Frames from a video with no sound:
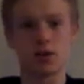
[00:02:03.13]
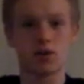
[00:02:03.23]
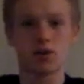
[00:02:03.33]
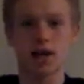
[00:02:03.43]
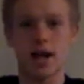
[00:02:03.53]
good
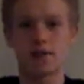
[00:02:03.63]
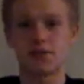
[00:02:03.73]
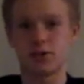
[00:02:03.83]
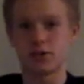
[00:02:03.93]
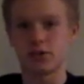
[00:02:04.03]
old
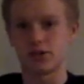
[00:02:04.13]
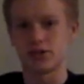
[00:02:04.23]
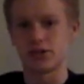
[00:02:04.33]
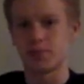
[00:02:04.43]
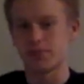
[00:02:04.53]

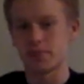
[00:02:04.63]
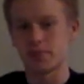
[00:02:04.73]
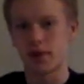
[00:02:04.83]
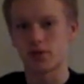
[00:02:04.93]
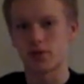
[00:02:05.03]
constitutions.
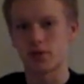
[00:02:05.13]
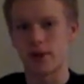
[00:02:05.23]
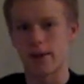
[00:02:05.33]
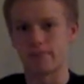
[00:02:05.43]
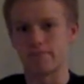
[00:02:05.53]
Back to you,
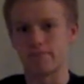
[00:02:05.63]
Ron.